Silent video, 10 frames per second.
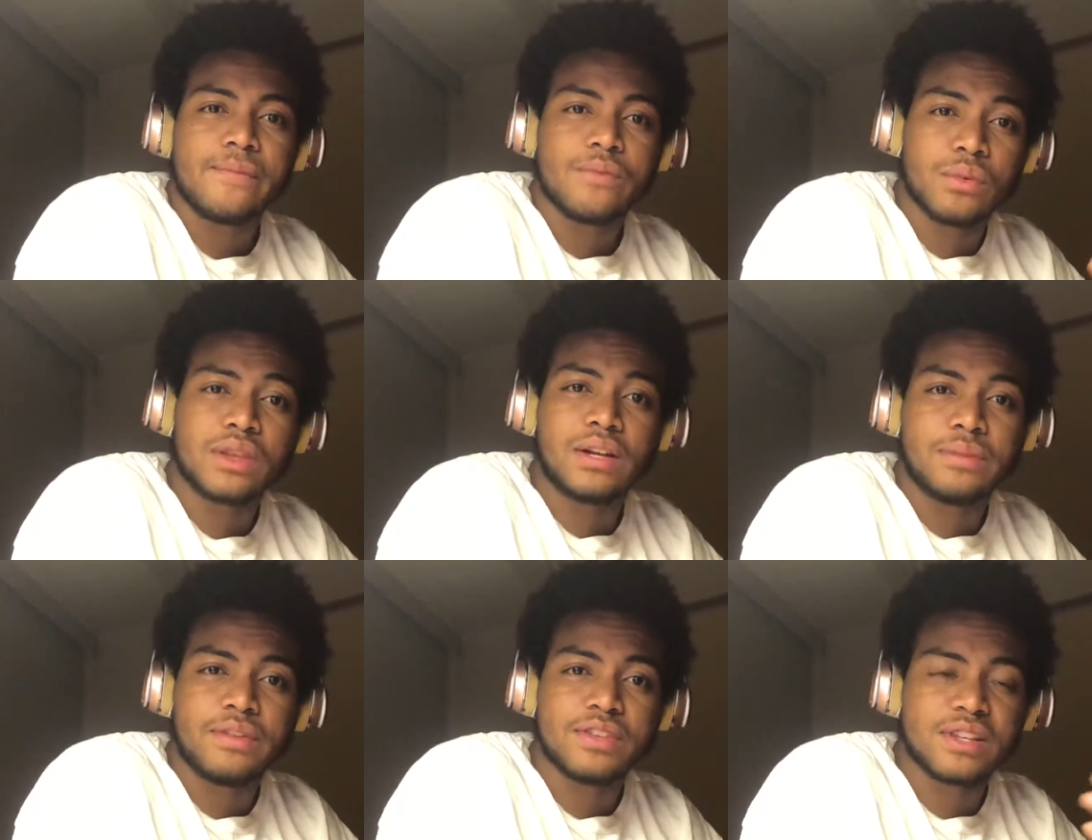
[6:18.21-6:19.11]
with the help
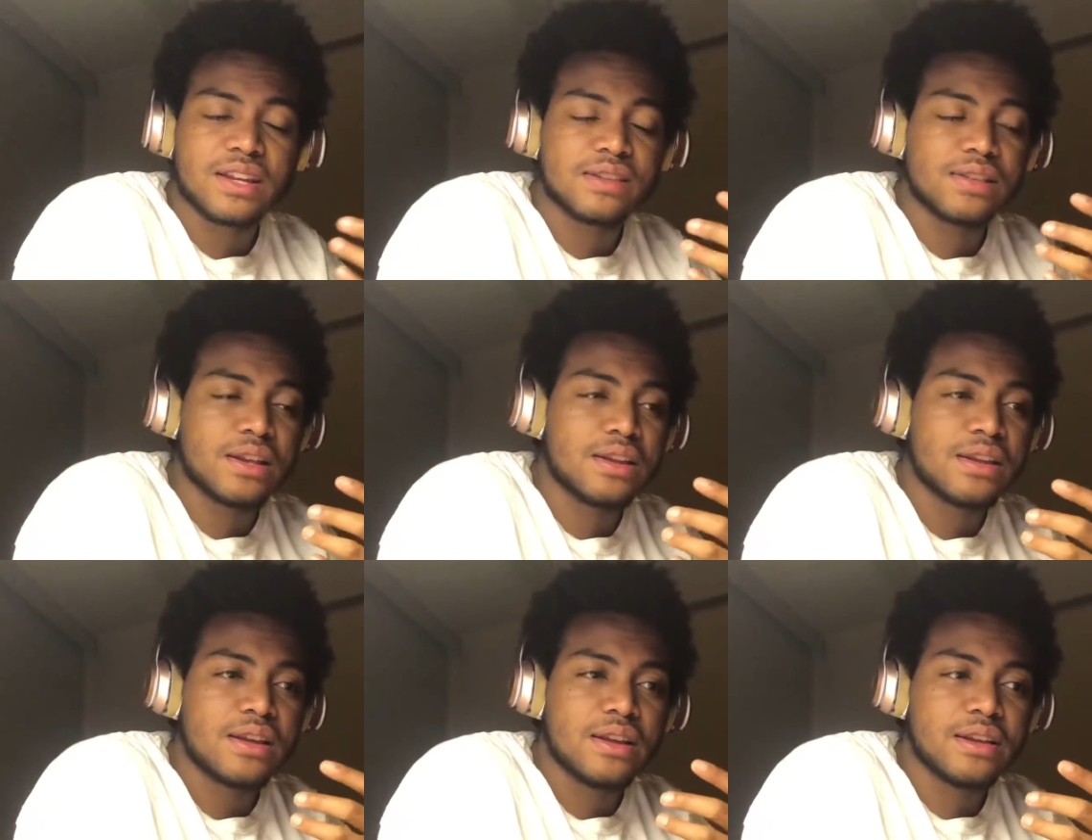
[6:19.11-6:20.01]
of others, like I said,
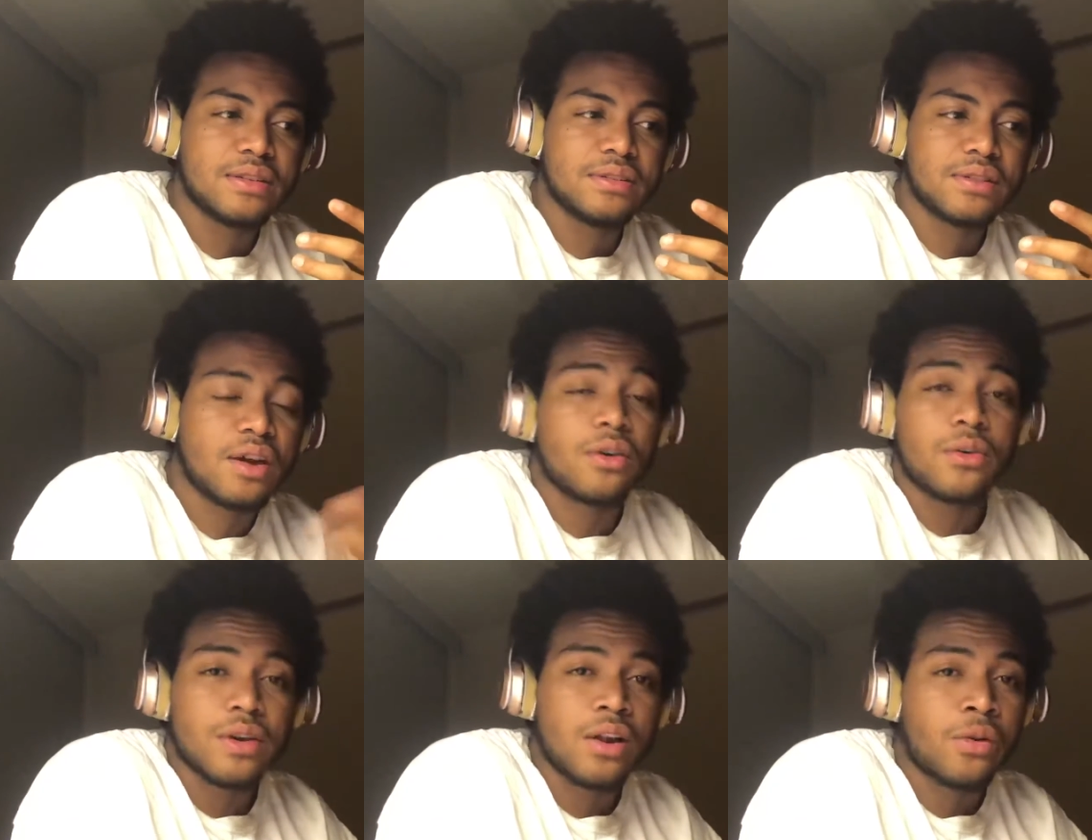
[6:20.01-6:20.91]

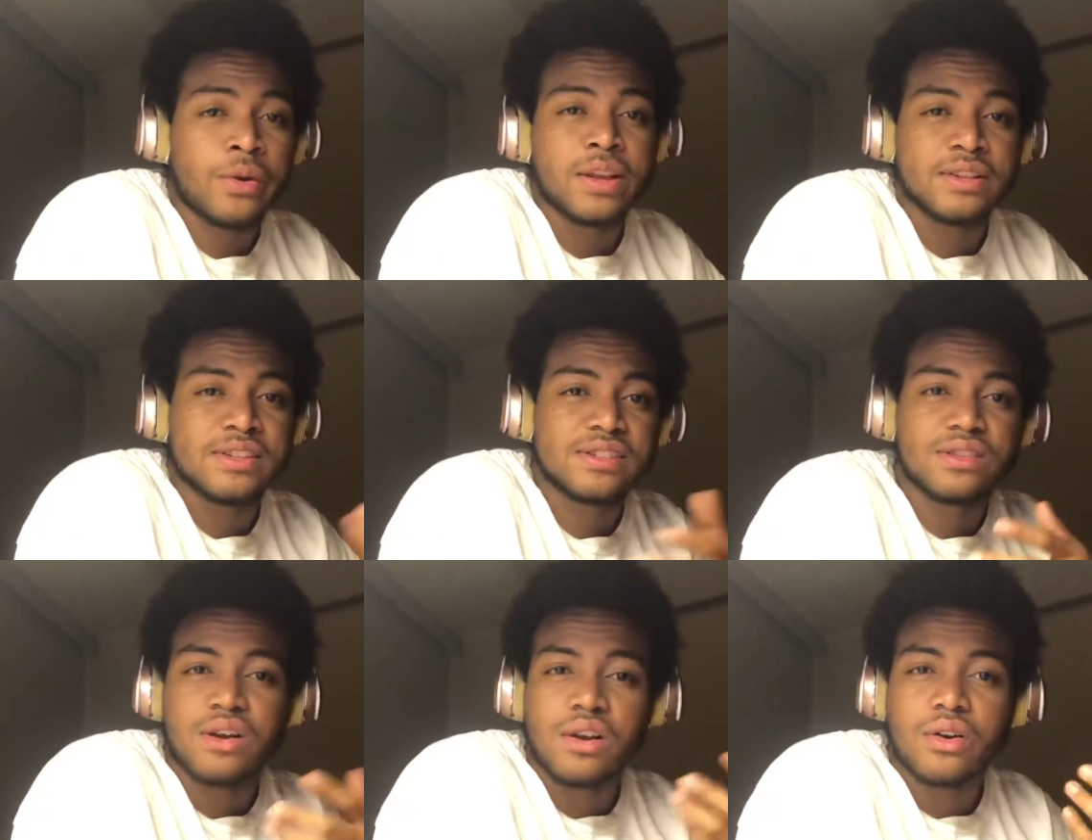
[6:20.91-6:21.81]
already exist and
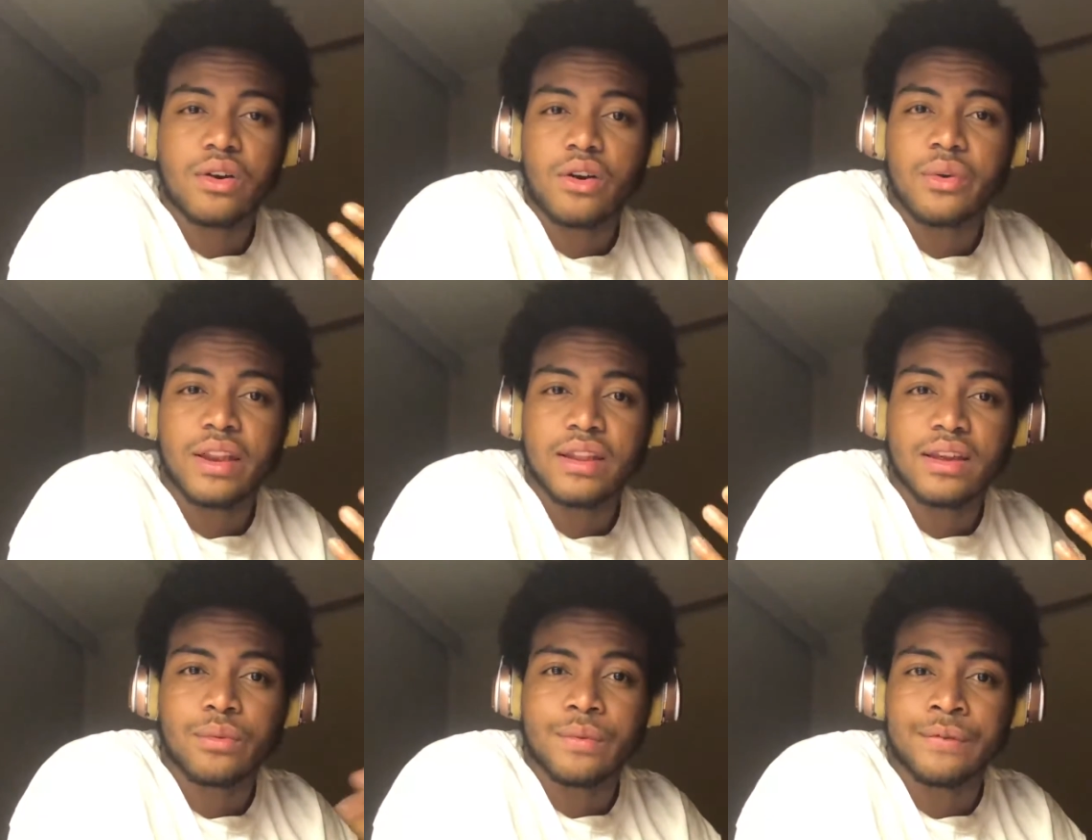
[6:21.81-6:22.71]
are already like
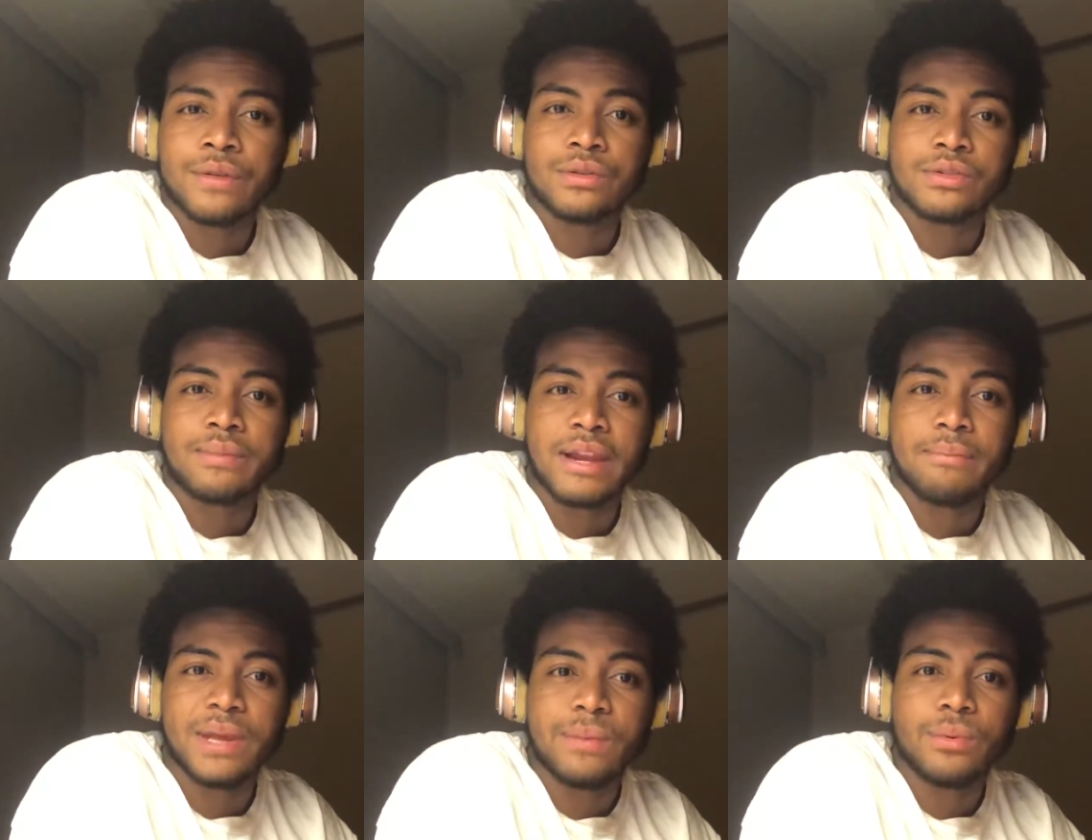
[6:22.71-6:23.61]
revealed to many
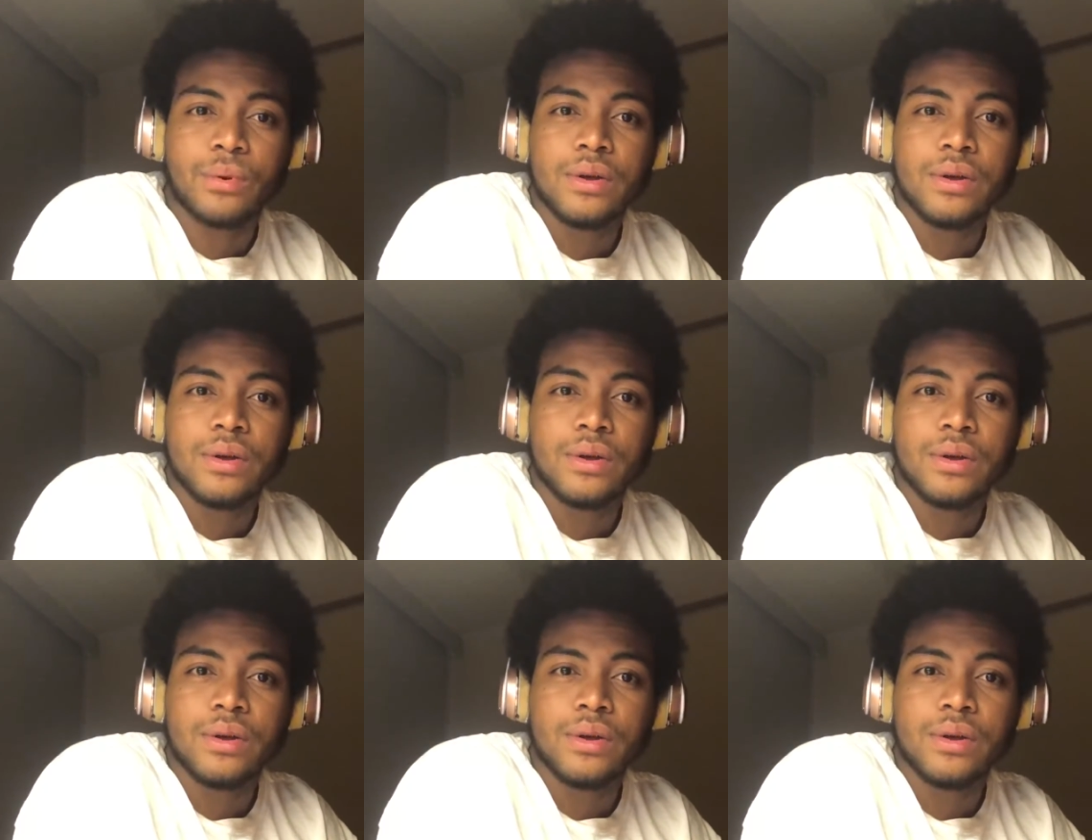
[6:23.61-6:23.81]
people.